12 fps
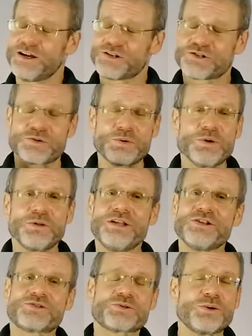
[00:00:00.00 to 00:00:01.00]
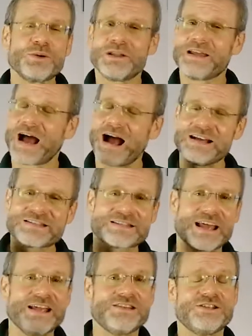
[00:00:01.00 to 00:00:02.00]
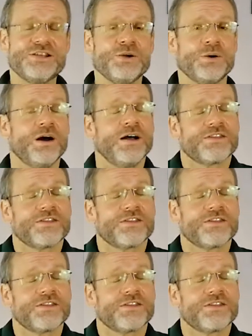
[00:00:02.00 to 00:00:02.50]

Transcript: Truly, truly, I say to you,